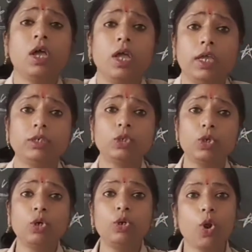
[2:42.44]
is
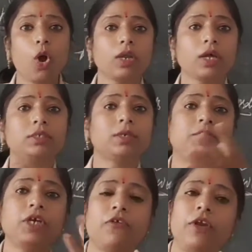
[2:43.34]
not a
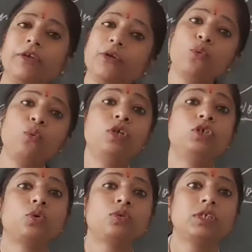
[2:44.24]
subject related to only
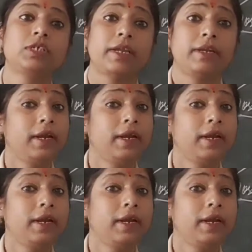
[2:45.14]
social science.